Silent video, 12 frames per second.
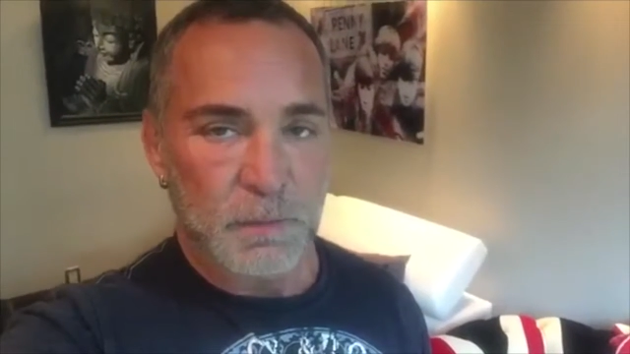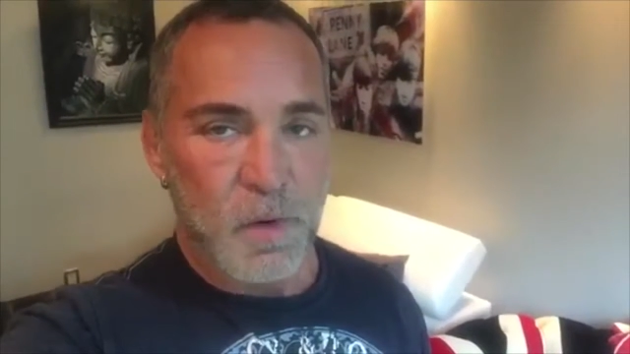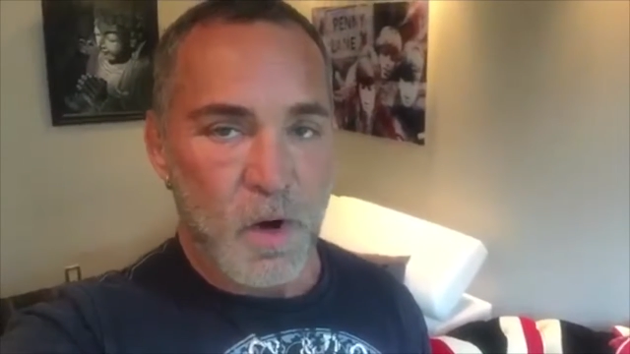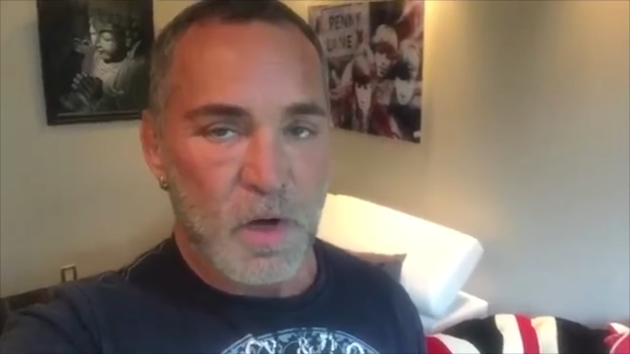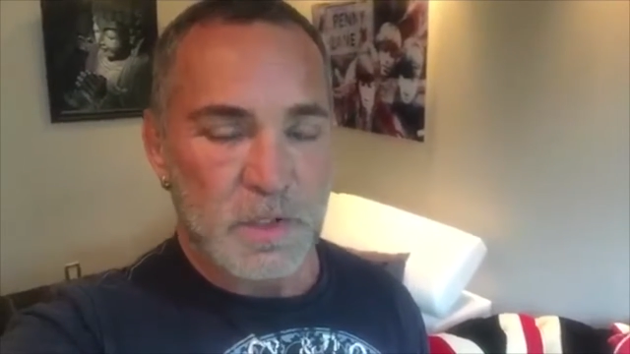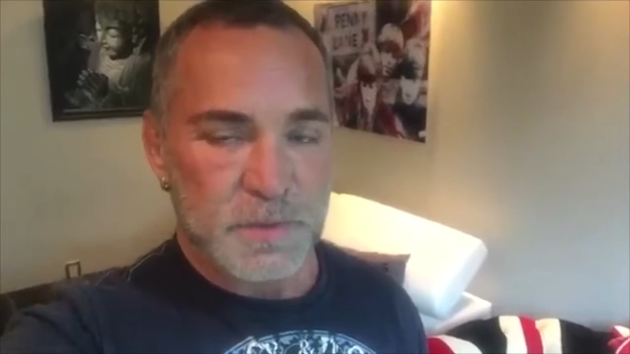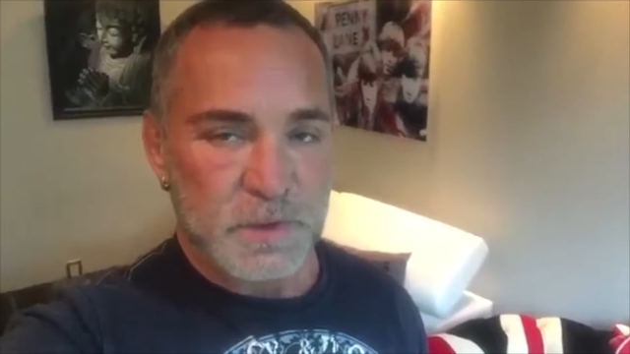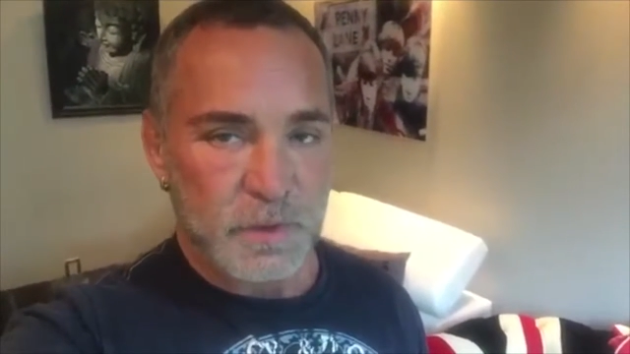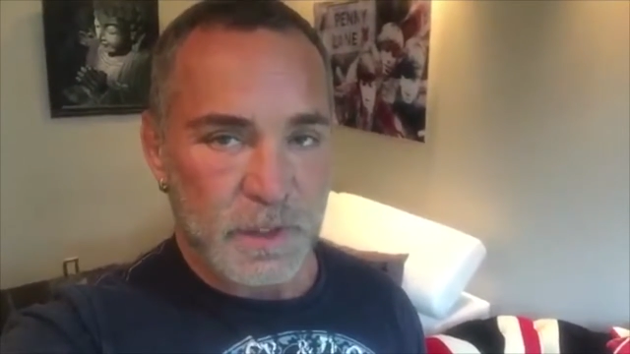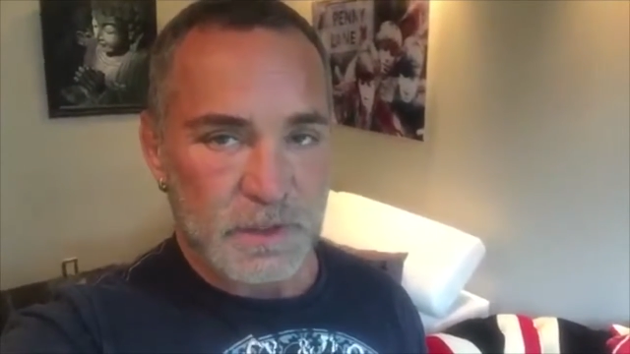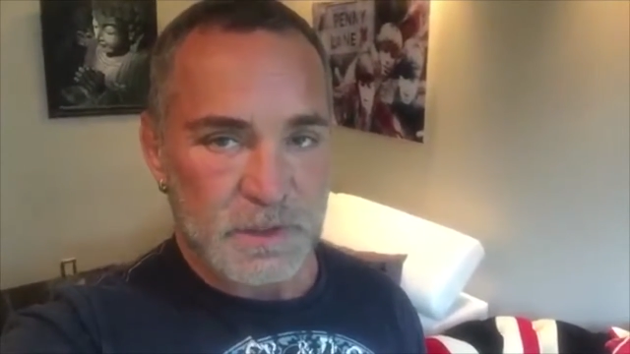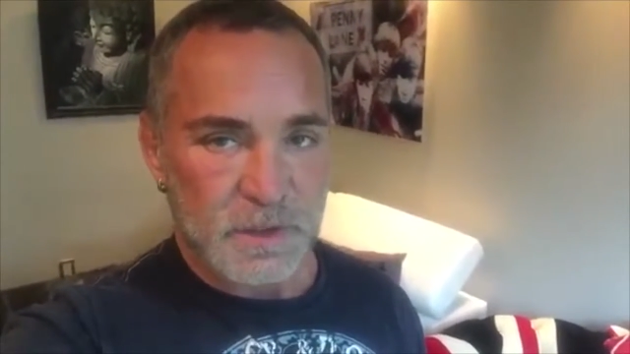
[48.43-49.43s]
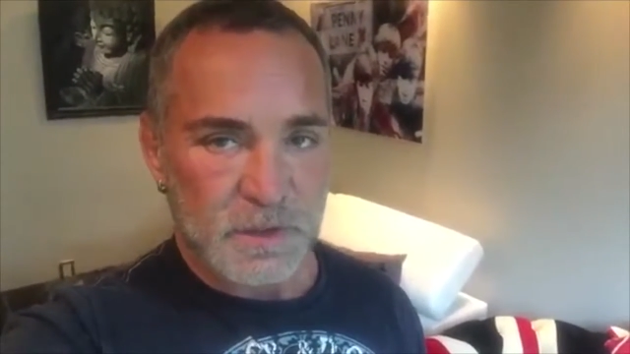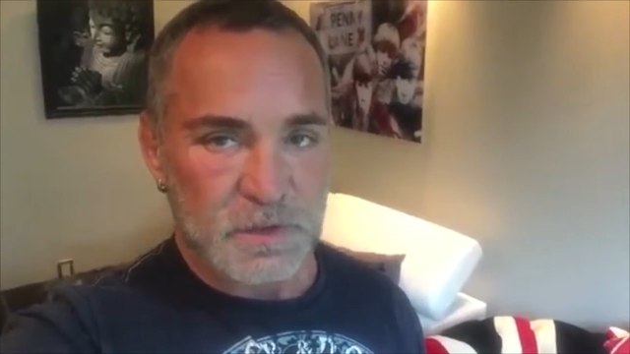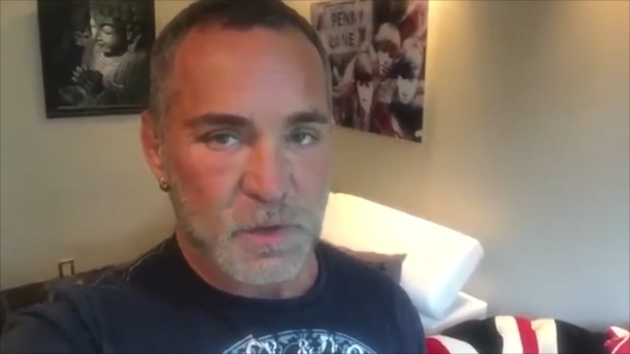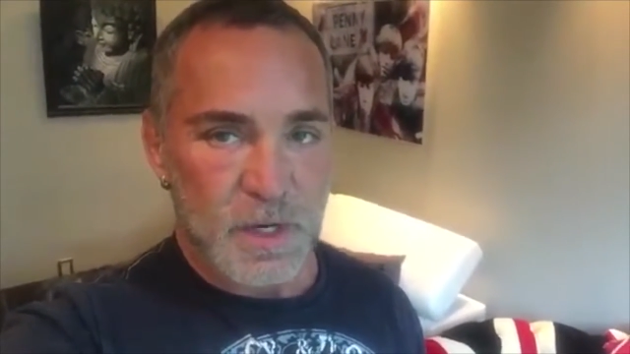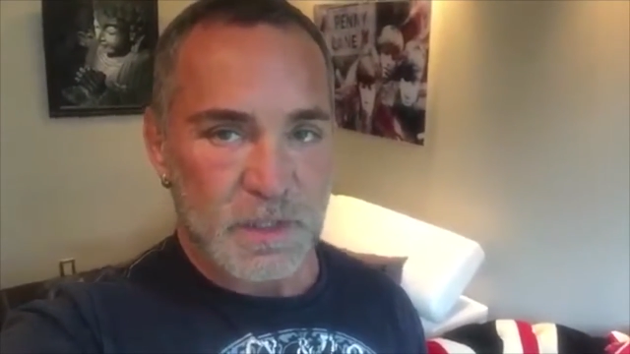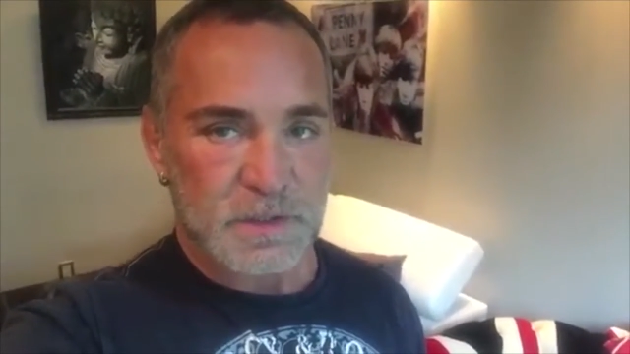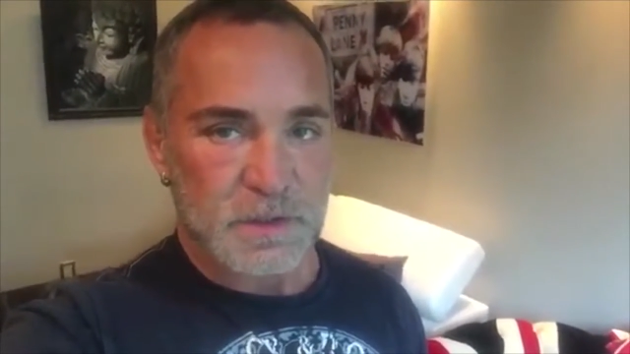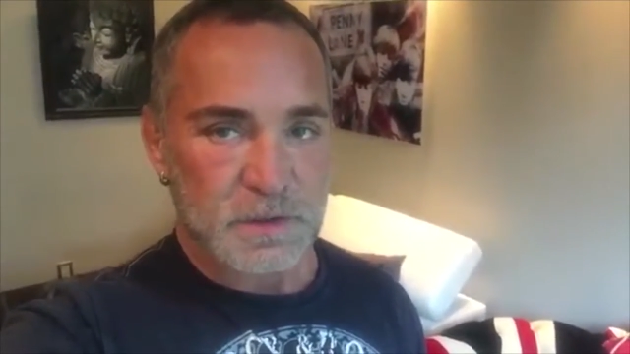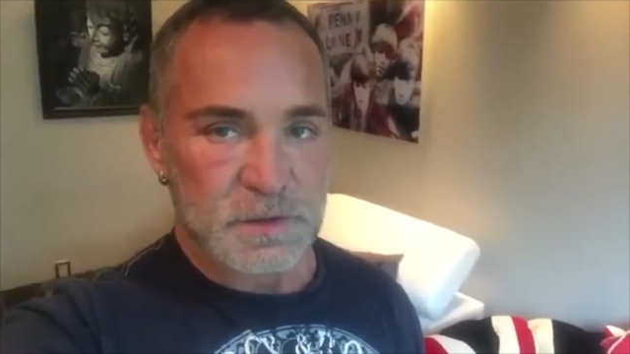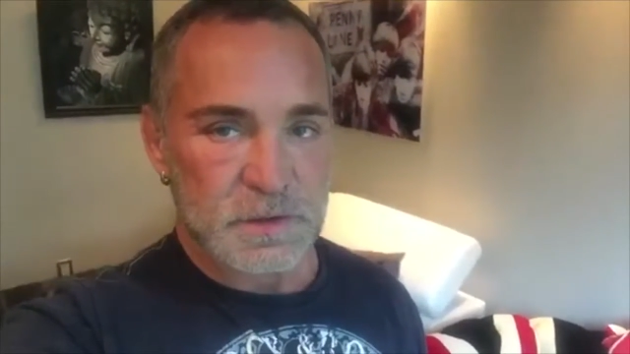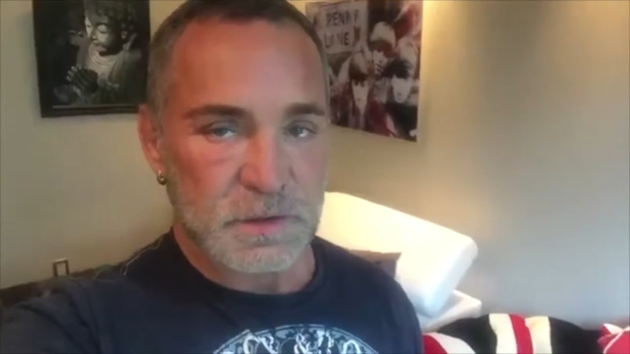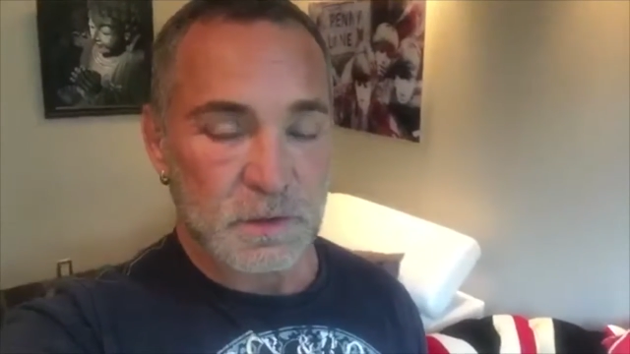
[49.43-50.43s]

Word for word: Pause between each of those questions.